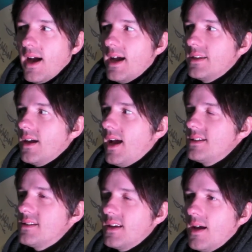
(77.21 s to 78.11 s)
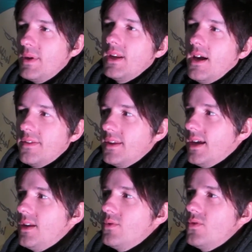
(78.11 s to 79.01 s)
I think
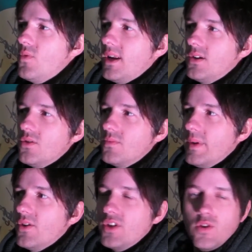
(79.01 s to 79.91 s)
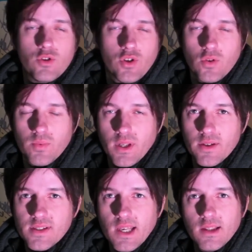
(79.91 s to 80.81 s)
anyone who went or been on YouTube that
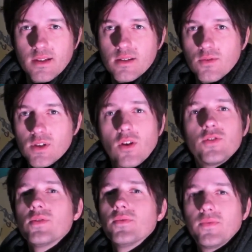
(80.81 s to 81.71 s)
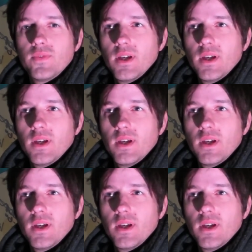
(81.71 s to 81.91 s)
has seen this, there was lots of